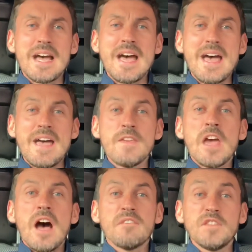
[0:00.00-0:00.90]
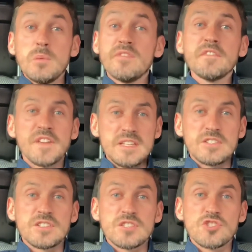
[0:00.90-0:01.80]
A few other
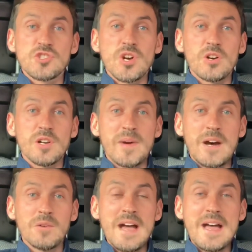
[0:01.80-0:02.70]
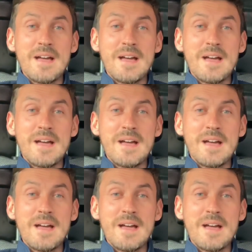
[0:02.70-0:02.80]
things to talk about.